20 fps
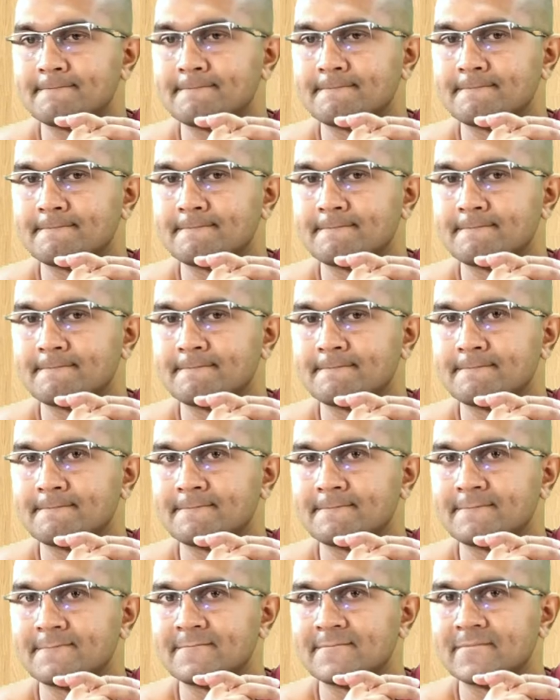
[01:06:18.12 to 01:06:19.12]
I see.
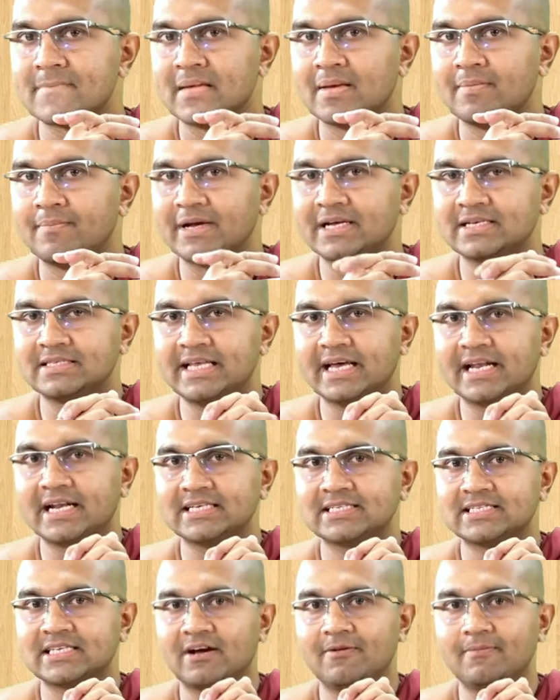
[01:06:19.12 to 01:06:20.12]
Because there
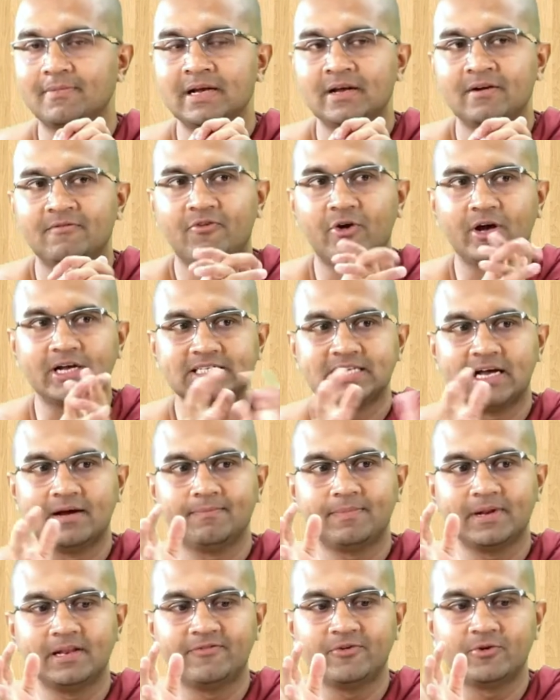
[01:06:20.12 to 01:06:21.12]
are some, for
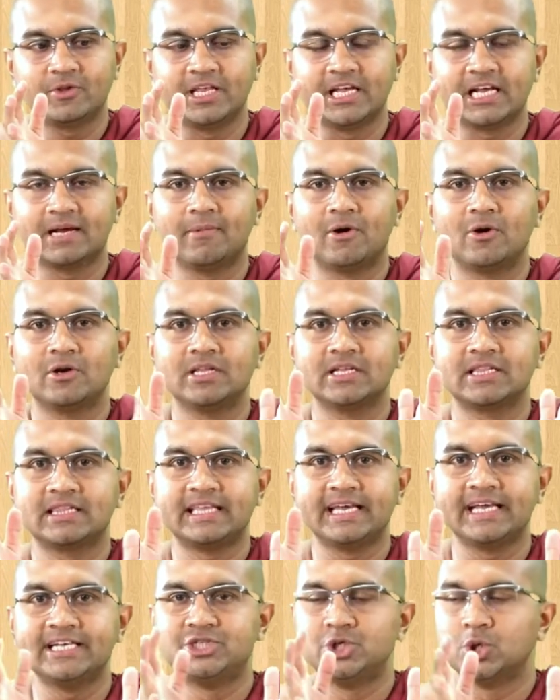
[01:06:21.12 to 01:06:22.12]
example, if you think about the
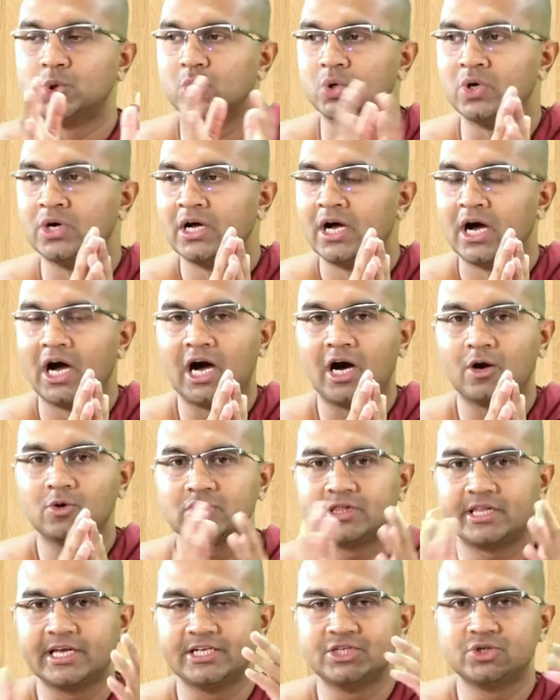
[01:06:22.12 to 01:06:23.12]
Tejo, how
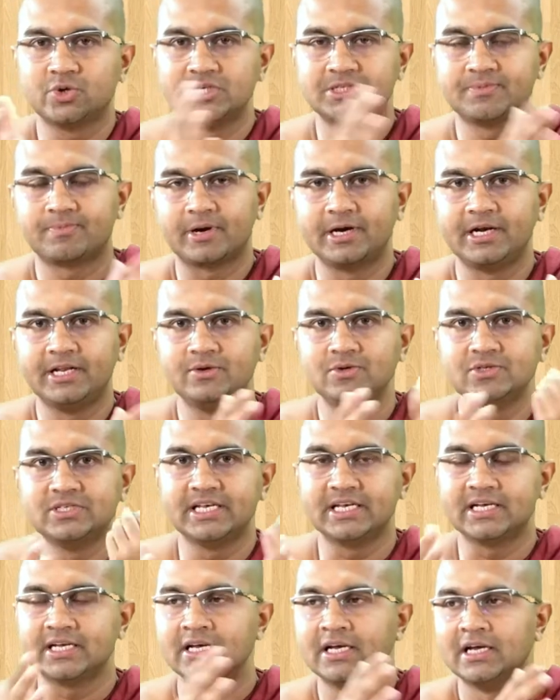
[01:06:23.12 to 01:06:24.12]
Tejo is
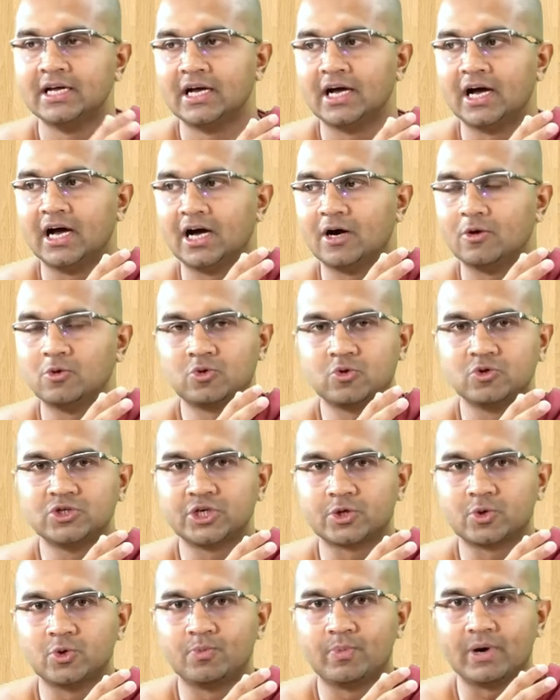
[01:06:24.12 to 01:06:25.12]
producing uh,
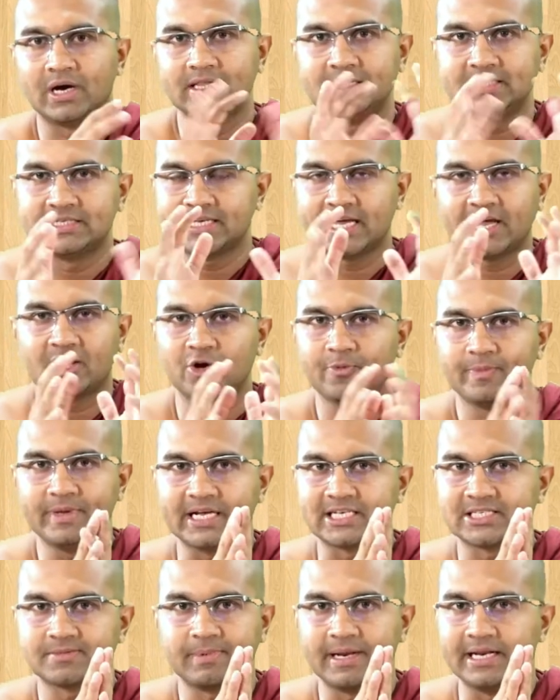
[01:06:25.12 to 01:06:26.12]
Utujarupa, this cannot be
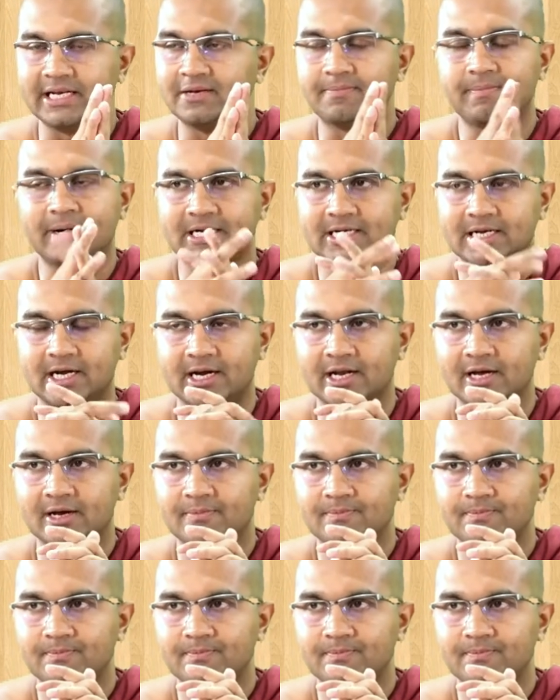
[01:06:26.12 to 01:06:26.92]
explained in Patana.